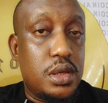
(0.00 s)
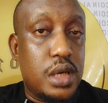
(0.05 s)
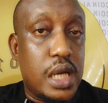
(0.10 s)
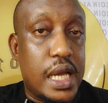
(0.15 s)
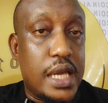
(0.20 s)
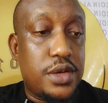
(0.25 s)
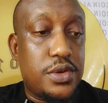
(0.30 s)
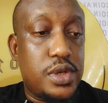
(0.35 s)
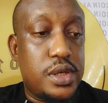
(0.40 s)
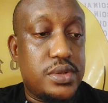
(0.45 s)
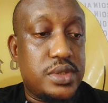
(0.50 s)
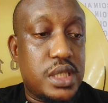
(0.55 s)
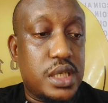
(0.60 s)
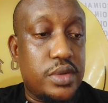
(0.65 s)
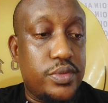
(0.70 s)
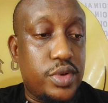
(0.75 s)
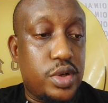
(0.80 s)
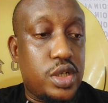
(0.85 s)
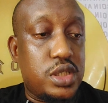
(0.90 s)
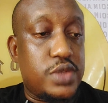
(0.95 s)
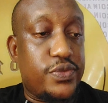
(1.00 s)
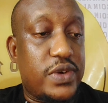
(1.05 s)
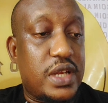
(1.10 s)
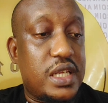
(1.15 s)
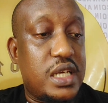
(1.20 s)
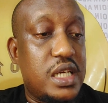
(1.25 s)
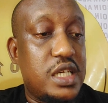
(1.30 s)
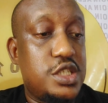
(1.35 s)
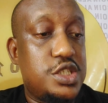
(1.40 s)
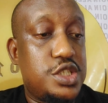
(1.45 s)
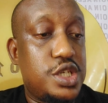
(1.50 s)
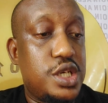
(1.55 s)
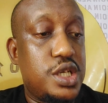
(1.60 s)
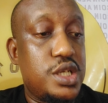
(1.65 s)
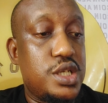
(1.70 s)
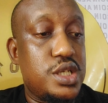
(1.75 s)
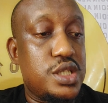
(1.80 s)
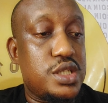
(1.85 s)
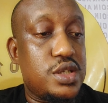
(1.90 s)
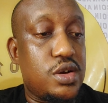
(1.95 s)
Are you gonna say? Because if an
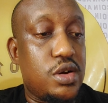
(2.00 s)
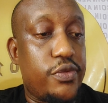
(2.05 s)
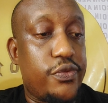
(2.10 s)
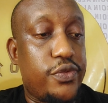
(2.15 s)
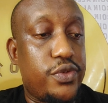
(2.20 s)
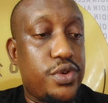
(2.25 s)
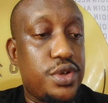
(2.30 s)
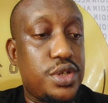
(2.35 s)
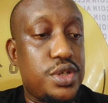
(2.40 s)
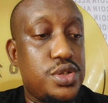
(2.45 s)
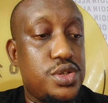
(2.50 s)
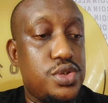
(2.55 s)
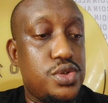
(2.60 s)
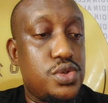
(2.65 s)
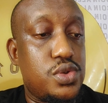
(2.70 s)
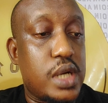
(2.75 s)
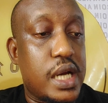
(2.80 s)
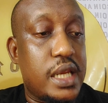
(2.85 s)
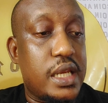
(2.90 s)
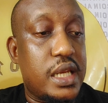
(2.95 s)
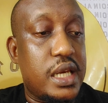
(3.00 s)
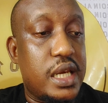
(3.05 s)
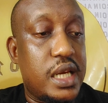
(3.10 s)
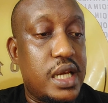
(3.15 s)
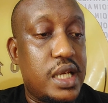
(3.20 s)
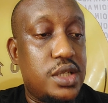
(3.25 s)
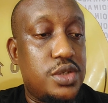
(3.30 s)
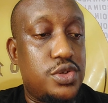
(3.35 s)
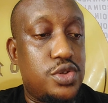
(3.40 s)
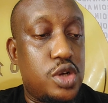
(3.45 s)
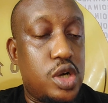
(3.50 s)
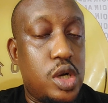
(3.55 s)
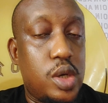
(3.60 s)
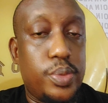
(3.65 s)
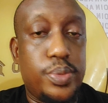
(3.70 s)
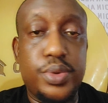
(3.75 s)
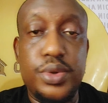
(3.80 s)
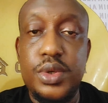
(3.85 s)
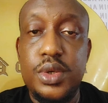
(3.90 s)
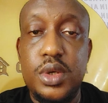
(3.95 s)
exchange is offering you an
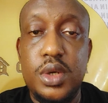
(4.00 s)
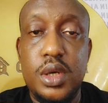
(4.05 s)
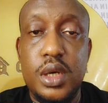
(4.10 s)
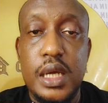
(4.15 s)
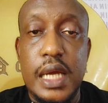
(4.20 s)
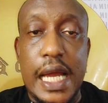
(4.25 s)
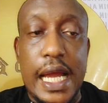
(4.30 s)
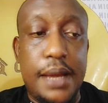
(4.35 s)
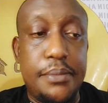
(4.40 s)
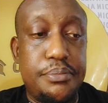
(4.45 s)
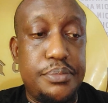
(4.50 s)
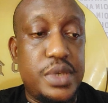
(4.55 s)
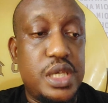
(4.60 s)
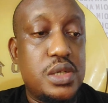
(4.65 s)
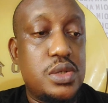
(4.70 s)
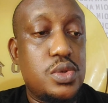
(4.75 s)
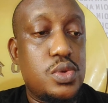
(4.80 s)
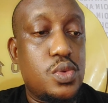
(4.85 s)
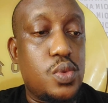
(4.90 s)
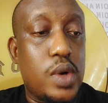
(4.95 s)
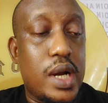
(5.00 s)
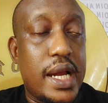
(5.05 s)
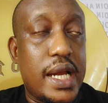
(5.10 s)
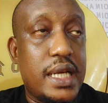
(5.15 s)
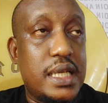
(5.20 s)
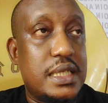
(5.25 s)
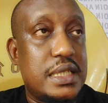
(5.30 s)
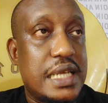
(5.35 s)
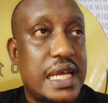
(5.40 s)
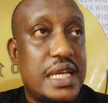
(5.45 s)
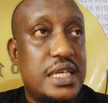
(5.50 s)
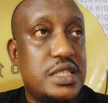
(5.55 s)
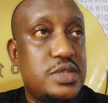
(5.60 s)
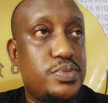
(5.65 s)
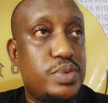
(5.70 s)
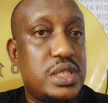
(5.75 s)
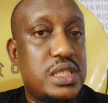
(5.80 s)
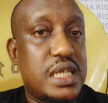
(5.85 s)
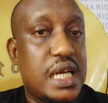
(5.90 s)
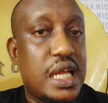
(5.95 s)
airdrop, and meanwhile there is
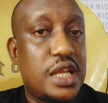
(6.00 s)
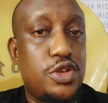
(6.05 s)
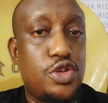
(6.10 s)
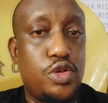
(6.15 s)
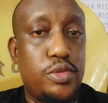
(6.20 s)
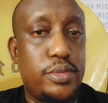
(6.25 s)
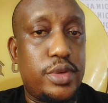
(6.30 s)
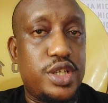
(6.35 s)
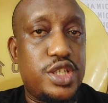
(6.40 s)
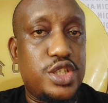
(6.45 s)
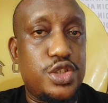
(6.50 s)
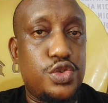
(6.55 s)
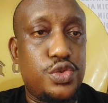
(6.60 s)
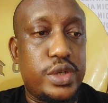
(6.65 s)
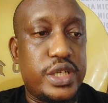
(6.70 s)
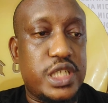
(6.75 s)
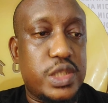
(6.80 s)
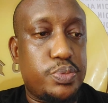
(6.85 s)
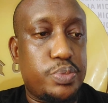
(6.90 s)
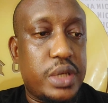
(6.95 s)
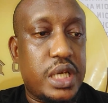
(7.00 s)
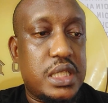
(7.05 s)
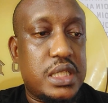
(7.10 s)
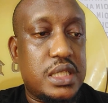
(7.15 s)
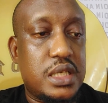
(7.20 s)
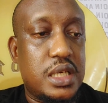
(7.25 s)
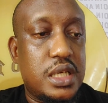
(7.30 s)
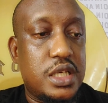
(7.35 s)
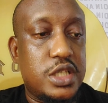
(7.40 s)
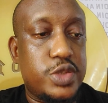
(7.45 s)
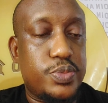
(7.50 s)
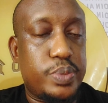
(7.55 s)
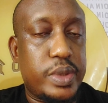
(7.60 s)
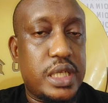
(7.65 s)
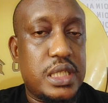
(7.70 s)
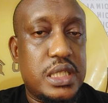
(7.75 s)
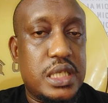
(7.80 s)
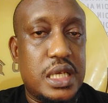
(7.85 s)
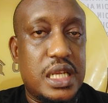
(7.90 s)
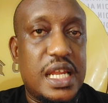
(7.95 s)
basically no money you are
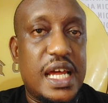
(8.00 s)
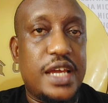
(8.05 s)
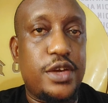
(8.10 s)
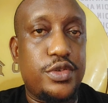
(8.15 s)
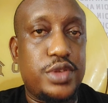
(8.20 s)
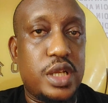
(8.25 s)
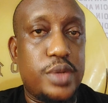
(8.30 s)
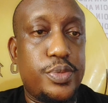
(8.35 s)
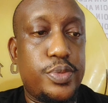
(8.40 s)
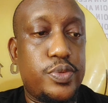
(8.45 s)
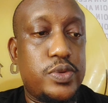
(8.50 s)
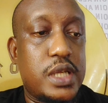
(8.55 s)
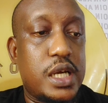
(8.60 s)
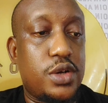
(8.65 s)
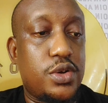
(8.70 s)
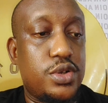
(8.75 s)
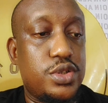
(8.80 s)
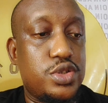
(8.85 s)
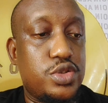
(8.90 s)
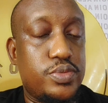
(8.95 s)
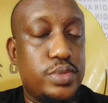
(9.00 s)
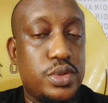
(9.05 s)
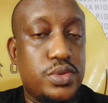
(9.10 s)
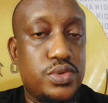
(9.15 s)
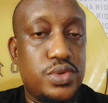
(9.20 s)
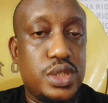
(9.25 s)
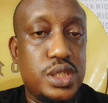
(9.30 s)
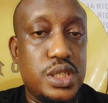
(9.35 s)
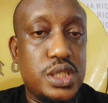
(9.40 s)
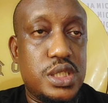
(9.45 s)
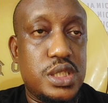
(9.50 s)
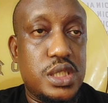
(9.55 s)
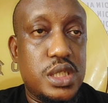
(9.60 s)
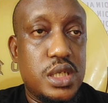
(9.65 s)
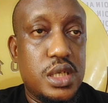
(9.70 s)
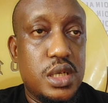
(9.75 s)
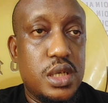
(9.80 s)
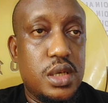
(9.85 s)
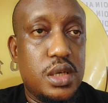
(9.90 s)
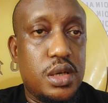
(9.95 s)
spending, and you're telling people they're going to be rich,
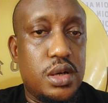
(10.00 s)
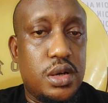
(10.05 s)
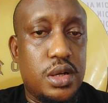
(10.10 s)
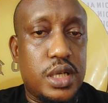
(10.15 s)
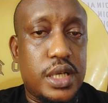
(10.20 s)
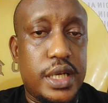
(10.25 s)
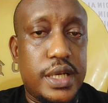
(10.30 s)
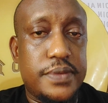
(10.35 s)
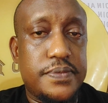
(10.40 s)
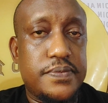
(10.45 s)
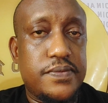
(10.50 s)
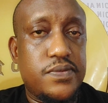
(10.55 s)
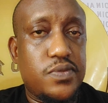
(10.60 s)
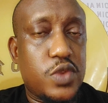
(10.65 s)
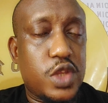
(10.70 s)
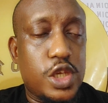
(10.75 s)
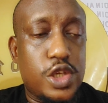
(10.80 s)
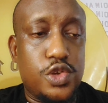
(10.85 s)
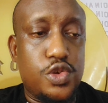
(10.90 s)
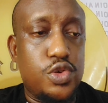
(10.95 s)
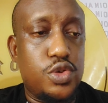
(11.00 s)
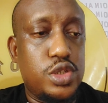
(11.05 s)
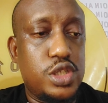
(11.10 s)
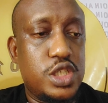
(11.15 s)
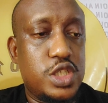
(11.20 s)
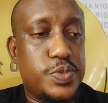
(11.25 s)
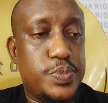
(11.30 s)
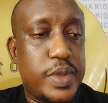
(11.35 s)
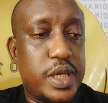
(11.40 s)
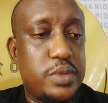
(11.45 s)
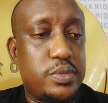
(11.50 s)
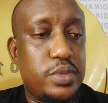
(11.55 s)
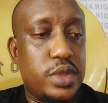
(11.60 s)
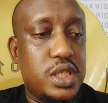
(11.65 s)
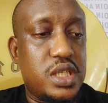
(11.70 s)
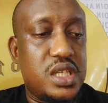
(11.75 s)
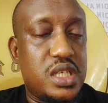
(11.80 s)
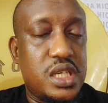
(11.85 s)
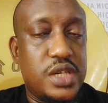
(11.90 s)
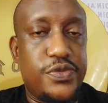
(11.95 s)
okay? You only spend
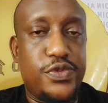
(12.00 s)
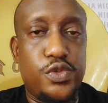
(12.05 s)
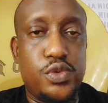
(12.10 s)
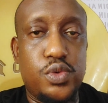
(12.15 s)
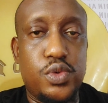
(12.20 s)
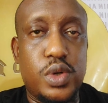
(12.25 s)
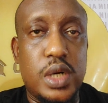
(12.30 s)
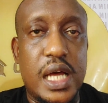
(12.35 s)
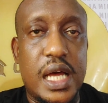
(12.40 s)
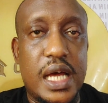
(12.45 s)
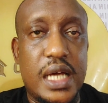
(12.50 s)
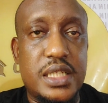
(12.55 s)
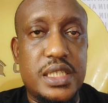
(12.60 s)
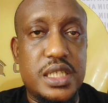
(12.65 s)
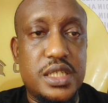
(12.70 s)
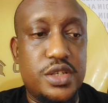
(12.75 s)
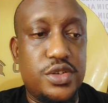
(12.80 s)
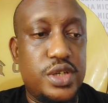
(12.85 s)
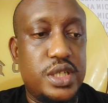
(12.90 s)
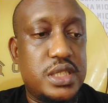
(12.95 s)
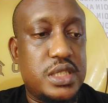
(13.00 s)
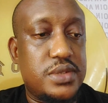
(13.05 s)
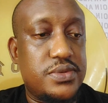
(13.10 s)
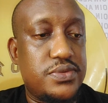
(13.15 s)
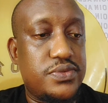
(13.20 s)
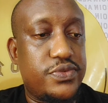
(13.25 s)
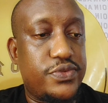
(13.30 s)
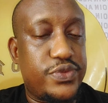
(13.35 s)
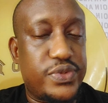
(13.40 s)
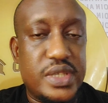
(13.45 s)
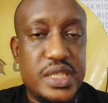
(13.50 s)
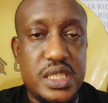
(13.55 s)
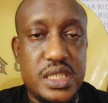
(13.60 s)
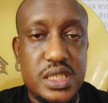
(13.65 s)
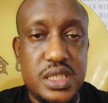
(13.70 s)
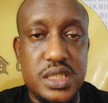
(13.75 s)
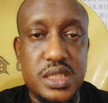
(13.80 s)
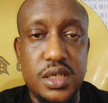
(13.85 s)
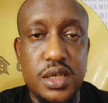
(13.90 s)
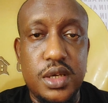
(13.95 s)
money if you are generating
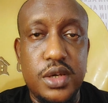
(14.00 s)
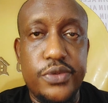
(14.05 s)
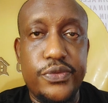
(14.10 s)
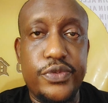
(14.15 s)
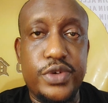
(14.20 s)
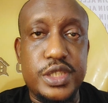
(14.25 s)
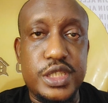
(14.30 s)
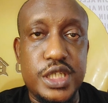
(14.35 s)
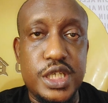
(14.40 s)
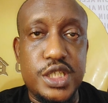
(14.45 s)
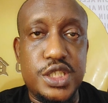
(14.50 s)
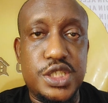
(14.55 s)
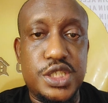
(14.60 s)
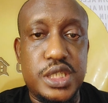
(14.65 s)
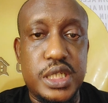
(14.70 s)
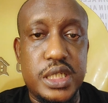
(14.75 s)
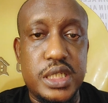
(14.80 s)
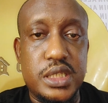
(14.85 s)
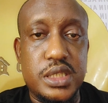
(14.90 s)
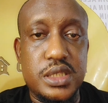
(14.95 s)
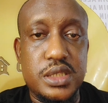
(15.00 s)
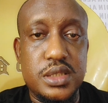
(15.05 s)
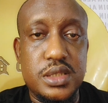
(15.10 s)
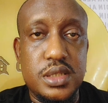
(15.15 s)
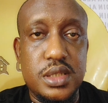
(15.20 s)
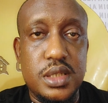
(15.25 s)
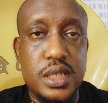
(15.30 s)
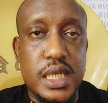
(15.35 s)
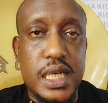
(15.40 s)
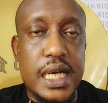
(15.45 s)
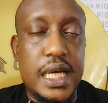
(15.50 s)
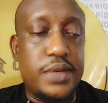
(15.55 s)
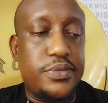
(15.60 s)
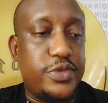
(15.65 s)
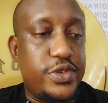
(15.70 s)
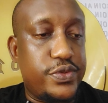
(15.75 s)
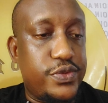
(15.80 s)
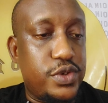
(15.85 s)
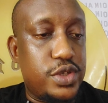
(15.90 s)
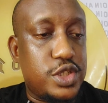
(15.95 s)
fees for the exchange. And
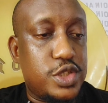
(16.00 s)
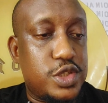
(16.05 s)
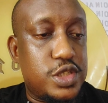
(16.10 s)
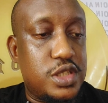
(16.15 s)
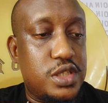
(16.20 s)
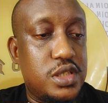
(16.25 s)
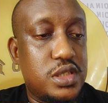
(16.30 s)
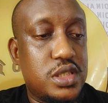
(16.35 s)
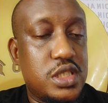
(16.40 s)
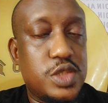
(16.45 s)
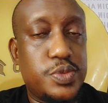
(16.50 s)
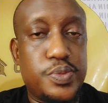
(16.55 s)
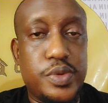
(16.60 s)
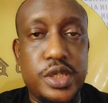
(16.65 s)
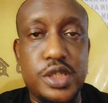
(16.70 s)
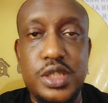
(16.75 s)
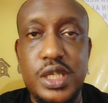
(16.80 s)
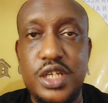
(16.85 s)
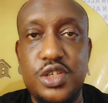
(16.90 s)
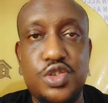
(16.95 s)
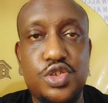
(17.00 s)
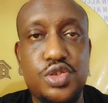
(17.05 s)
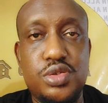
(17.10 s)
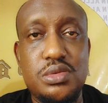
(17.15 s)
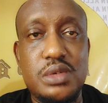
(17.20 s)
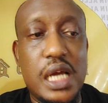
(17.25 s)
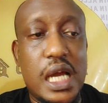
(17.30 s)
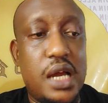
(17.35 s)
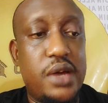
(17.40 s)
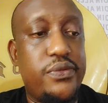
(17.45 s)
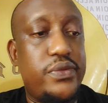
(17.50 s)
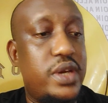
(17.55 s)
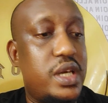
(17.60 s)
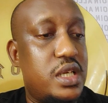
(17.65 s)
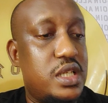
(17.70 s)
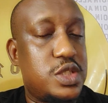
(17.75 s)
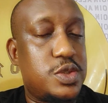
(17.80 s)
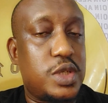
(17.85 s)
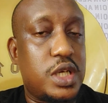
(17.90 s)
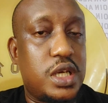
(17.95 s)
if you're generating speed, then you shouldn't have
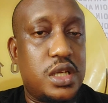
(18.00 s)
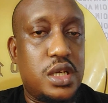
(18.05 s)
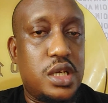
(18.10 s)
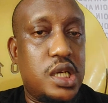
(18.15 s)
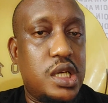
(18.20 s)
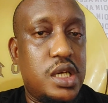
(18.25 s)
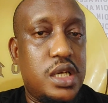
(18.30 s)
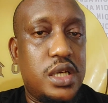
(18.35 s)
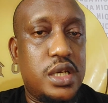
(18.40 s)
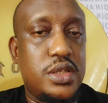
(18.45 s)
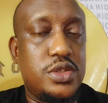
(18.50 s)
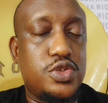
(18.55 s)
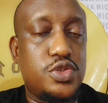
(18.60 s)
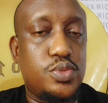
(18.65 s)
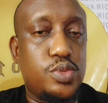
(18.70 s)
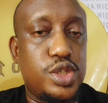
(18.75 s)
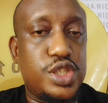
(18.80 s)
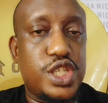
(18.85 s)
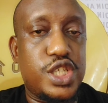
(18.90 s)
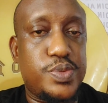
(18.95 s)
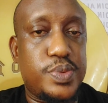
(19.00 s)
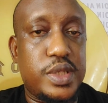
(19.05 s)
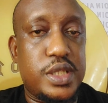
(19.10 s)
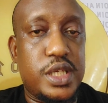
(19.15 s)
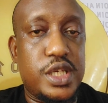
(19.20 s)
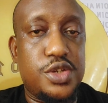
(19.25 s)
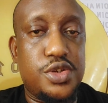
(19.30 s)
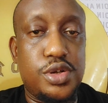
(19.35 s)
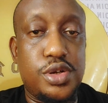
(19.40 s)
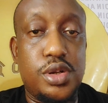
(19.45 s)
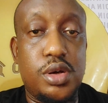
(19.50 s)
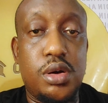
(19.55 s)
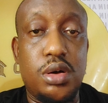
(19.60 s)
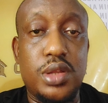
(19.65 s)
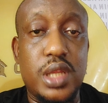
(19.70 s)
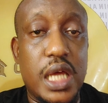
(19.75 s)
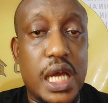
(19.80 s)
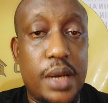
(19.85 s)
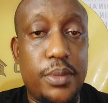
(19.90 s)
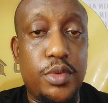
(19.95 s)
too much expectation
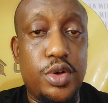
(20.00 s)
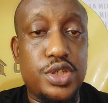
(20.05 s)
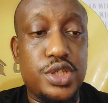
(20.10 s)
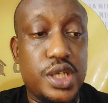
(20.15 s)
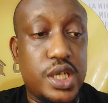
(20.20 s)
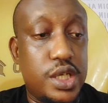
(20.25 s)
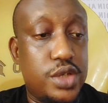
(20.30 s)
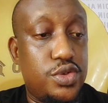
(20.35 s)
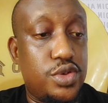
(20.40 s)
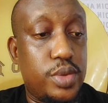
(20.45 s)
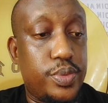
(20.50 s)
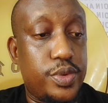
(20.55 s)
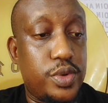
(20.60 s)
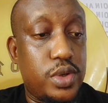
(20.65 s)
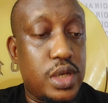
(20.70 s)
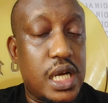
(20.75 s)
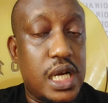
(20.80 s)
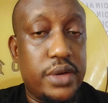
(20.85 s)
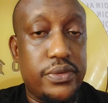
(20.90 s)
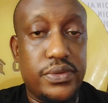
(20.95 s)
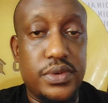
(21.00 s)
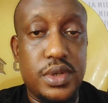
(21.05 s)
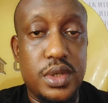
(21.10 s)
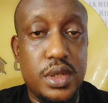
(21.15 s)
on how much airdrop you have.